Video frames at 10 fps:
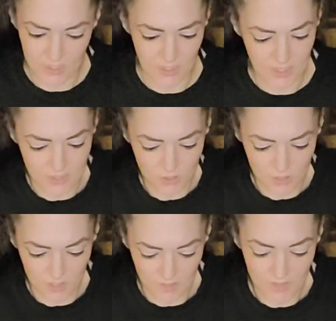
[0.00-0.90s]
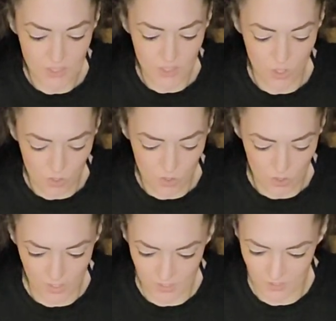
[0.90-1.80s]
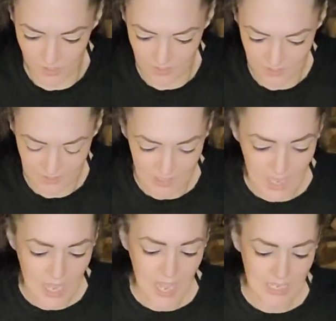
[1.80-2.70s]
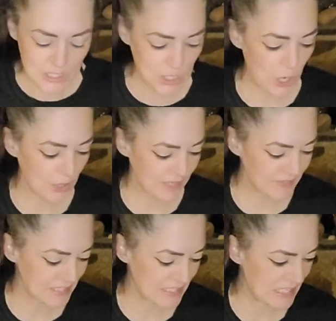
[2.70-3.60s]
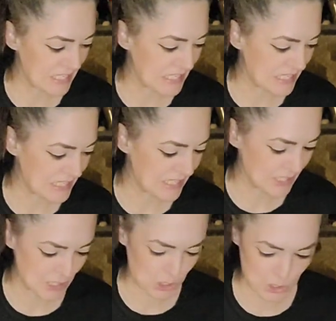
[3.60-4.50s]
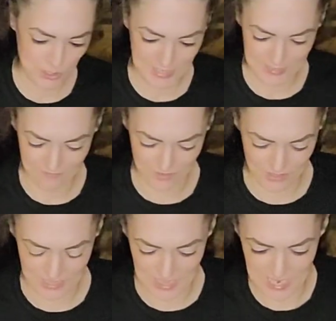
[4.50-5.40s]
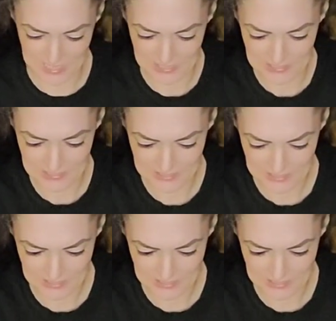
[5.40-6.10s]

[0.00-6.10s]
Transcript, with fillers: it's like I don't, that's so cool. I don't, I don't even need a string for the legs.